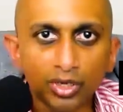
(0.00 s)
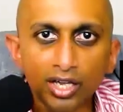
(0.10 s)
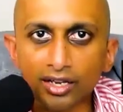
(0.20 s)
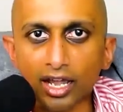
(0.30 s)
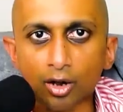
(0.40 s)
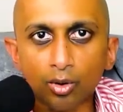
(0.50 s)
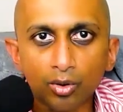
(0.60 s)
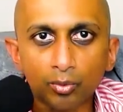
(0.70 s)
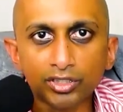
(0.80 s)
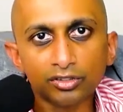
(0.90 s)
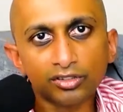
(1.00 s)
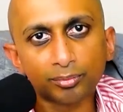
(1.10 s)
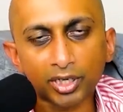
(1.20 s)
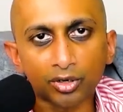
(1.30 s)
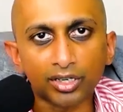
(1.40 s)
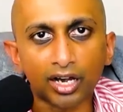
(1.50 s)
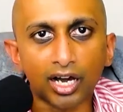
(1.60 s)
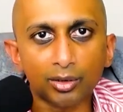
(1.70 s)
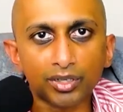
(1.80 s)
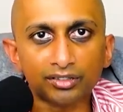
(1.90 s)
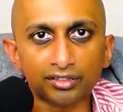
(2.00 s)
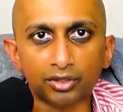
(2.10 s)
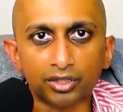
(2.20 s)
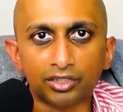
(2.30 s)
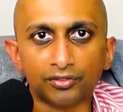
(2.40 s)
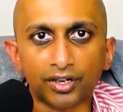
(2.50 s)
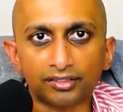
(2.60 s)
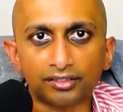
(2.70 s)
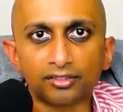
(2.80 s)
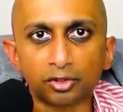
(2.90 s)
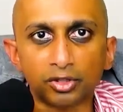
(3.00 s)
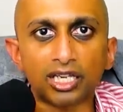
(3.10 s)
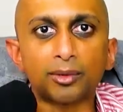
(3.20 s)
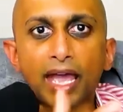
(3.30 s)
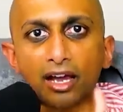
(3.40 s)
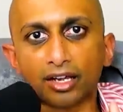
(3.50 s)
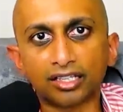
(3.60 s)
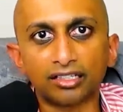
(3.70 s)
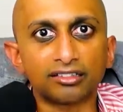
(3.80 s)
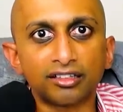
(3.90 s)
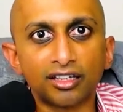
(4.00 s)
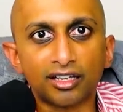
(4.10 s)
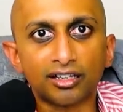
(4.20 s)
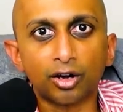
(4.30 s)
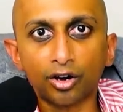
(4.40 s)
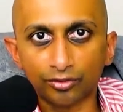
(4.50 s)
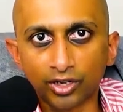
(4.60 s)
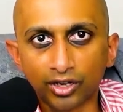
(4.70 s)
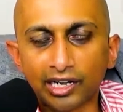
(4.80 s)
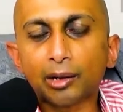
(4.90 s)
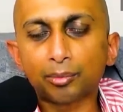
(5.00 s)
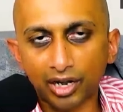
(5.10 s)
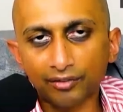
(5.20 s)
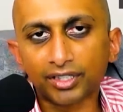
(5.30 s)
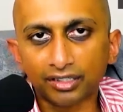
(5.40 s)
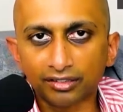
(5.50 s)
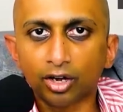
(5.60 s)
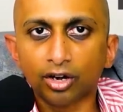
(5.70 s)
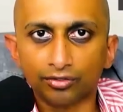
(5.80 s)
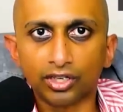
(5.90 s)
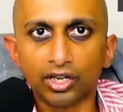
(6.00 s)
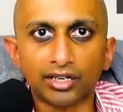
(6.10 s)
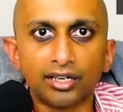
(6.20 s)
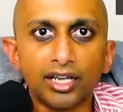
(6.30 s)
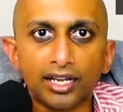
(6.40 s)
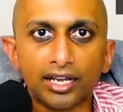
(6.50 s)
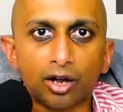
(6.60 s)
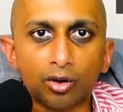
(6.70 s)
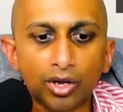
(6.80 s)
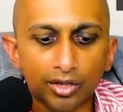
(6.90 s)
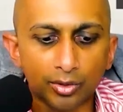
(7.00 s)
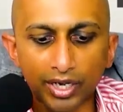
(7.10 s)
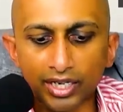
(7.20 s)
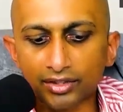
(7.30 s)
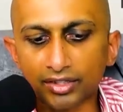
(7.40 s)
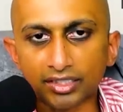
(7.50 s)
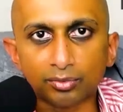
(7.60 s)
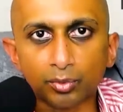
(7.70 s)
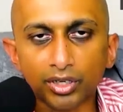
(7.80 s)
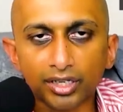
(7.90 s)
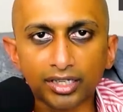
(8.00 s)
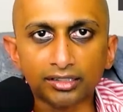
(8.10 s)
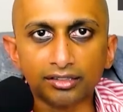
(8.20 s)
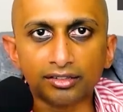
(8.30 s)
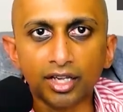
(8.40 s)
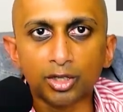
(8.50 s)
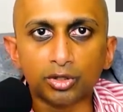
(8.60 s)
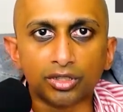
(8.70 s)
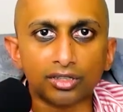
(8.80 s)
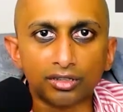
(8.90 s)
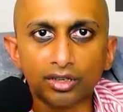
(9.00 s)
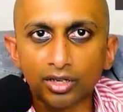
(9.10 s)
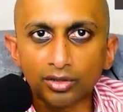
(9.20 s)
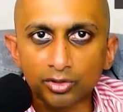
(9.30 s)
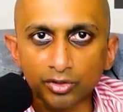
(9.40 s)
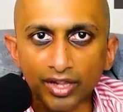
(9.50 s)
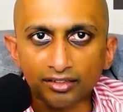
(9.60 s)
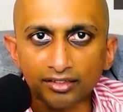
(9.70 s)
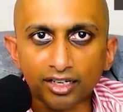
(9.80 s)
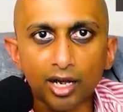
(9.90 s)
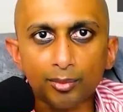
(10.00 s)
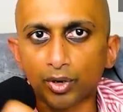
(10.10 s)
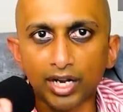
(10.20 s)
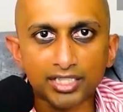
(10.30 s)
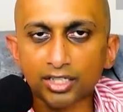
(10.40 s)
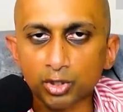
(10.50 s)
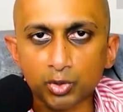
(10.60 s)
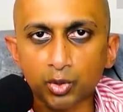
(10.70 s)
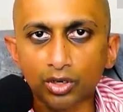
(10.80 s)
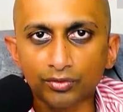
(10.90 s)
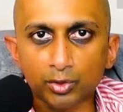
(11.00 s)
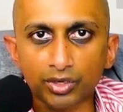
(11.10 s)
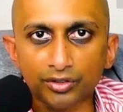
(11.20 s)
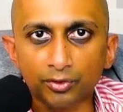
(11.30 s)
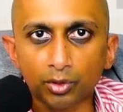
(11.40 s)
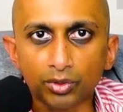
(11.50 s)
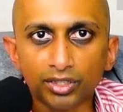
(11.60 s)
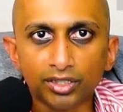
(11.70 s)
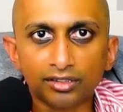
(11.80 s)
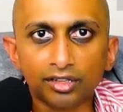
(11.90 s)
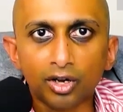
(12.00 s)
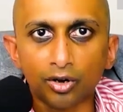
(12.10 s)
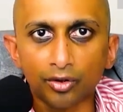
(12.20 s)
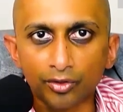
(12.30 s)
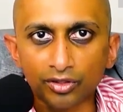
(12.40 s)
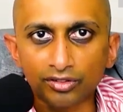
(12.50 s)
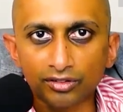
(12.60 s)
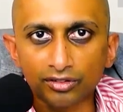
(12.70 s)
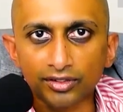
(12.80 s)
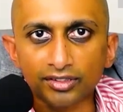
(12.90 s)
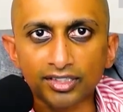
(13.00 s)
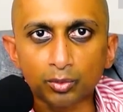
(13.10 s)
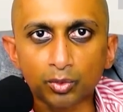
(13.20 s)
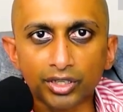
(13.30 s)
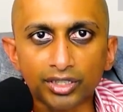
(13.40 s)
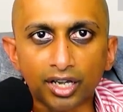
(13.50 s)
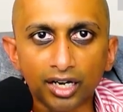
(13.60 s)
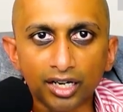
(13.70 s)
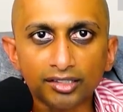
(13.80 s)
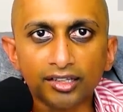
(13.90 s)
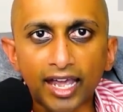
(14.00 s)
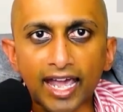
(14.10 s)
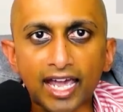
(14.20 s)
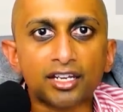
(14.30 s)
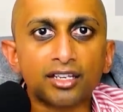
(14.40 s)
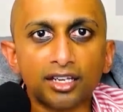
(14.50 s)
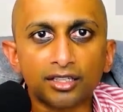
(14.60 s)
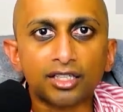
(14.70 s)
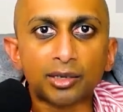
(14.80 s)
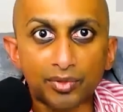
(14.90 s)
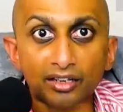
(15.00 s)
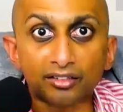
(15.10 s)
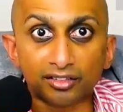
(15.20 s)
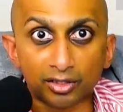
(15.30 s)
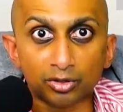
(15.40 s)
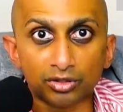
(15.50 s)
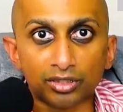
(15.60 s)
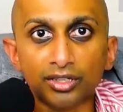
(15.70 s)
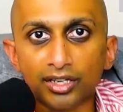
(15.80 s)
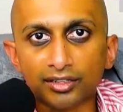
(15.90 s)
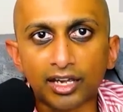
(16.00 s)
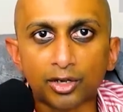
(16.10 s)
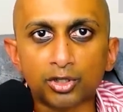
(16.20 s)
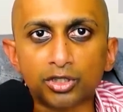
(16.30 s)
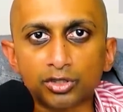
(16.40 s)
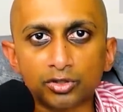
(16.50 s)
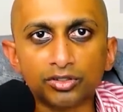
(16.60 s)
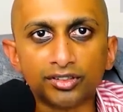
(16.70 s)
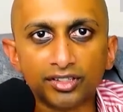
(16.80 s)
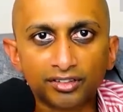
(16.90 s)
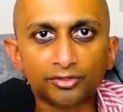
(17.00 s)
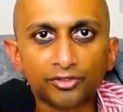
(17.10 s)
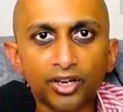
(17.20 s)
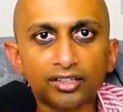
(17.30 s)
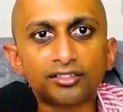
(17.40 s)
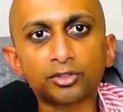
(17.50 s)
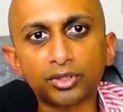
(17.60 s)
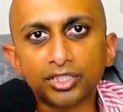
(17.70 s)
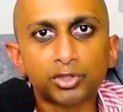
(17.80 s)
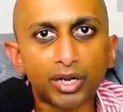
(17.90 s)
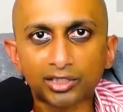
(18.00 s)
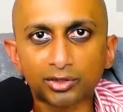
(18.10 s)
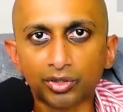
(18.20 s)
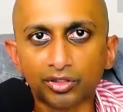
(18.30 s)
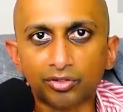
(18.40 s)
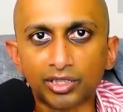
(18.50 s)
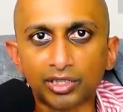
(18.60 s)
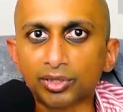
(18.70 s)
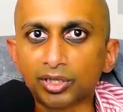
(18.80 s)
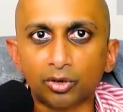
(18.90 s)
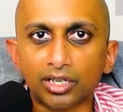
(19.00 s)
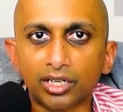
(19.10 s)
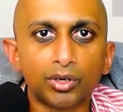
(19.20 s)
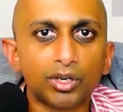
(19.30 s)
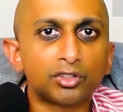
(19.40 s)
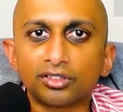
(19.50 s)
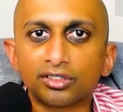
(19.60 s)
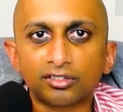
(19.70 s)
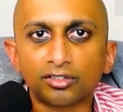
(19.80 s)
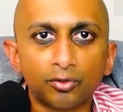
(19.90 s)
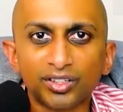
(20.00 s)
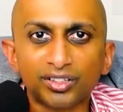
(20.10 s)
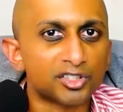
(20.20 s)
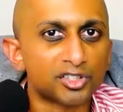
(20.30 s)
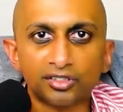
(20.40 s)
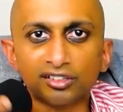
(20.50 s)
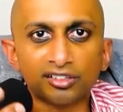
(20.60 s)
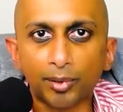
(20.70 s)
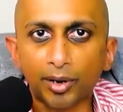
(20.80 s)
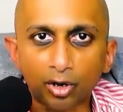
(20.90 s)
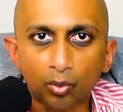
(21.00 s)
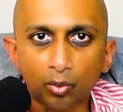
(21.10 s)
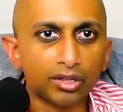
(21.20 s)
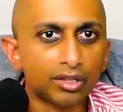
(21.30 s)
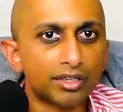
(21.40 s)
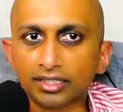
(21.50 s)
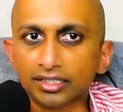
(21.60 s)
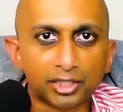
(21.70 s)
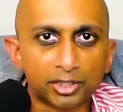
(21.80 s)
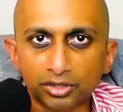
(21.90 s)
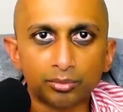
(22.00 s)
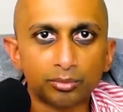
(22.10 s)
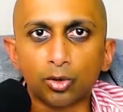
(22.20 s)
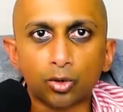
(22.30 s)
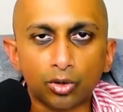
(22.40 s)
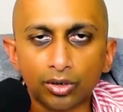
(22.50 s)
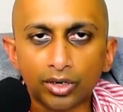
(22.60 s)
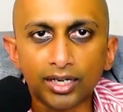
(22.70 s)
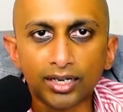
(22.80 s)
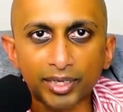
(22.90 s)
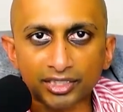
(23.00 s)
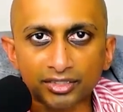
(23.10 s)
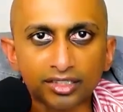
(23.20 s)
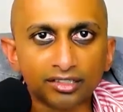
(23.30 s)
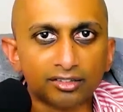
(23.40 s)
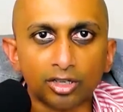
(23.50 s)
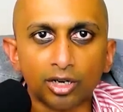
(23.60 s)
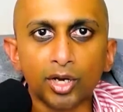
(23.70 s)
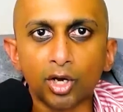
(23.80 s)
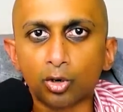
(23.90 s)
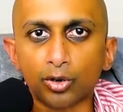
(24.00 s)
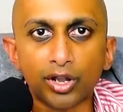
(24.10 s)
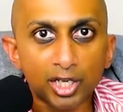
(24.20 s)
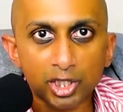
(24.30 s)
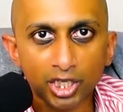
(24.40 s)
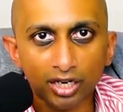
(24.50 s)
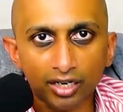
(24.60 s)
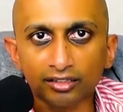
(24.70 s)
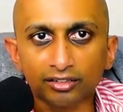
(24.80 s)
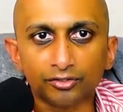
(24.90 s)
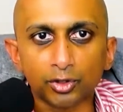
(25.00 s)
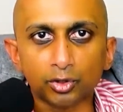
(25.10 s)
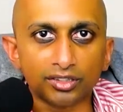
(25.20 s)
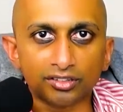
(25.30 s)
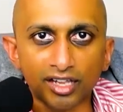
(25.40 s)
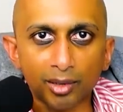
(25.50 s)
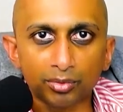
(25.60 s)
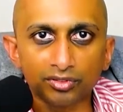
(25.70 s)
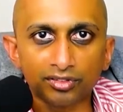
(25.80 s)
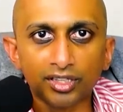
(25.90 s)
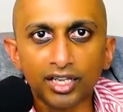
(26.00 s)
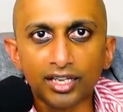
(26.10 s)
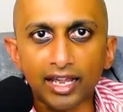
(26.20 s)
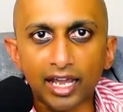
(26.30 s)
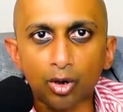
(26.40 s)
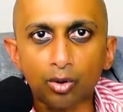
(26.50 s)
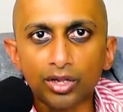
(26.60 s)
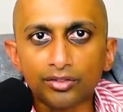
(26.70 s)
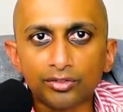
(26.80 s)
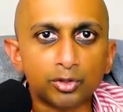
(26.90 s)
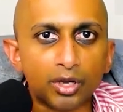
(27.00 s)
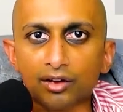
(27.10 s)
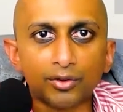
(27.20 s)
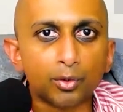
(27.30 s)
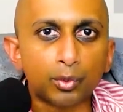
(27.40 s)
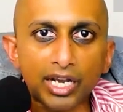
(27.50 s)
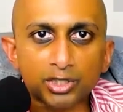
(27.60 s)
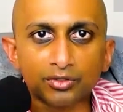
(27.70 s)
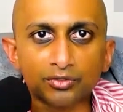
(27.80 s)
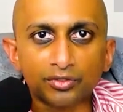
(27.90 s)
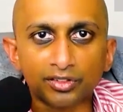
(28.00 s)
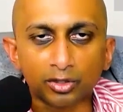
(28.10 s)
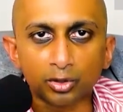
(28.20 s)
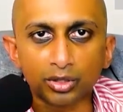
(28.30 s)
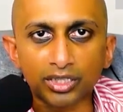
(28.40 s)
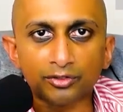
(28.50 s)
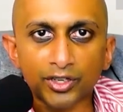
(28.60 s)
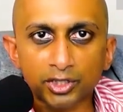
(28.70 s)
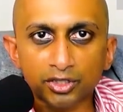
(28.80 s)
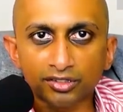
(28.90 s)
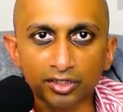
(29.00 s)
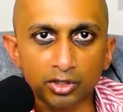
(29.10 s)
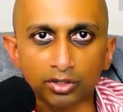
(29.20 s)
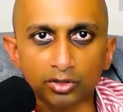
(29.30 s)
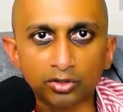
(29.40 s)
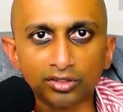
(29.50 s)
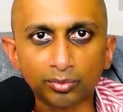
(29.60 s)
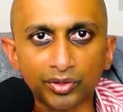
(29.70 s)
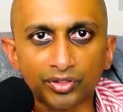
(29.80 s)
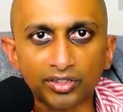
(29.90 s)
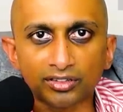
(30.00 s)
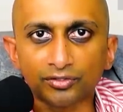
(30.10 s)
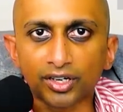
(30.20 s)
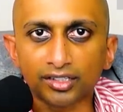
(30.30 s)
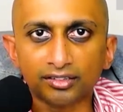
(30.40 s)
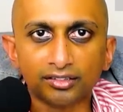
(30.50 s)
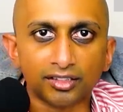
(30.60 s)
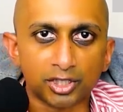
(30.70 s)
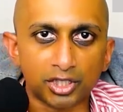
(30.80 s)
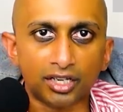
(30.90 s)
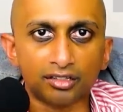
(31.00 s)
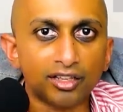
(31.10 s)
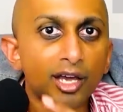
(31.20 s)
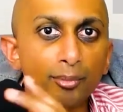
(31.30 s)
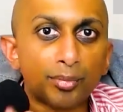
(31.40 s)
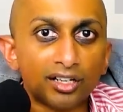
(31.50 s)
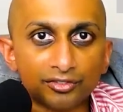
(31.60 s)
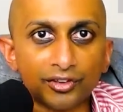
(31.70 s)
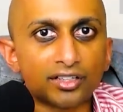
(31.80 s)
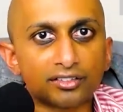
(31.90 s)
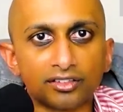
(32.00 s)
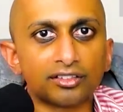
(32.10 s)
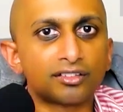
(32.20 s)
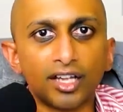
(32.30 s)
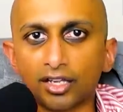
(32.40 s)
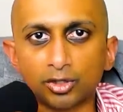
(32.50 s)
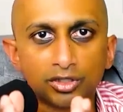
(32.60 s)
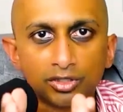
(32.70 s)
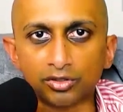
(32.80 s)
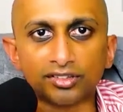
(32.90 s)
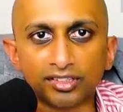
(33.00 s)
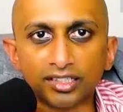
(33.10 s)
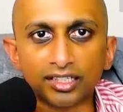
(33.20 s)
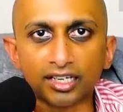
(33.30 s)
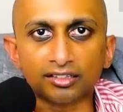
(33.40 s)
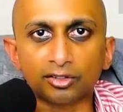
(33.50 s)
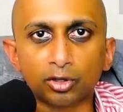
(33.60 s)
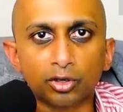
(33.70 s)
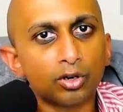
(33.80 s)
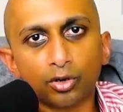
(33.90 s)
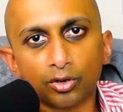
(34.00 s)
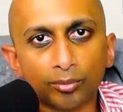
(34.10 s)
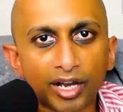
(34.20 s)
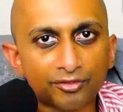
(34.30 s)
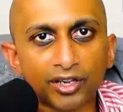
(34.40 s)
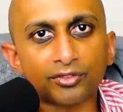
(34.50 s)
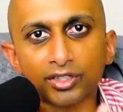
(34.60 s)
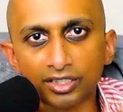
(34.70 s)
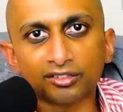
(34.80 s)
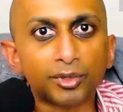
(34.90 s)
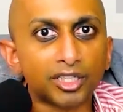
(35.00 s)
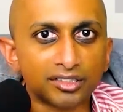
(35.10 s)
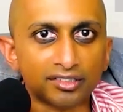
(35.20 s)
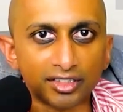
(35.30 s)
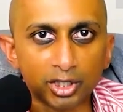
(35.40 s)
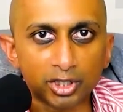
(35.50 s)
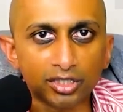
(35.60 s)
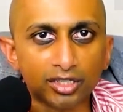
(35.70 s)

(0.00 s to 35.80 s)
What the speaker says: Now, we use Bitcoin hardware security devices to keep our keys offline, our private keys offline. Now, the way these work is you can do that setup, write down your 12 or 24 words on the seed word cards, and keep that secure. Now, you can use this device to interact with the Bitcoin network using software such as Sparrow Wallet, Electrum, or Vector Desktop, or Nunchuck as a few examples. Now, you have a range of security features that you can use with these devices, such as passphrases, you can use seed XOR, or my favorite is multi-signature.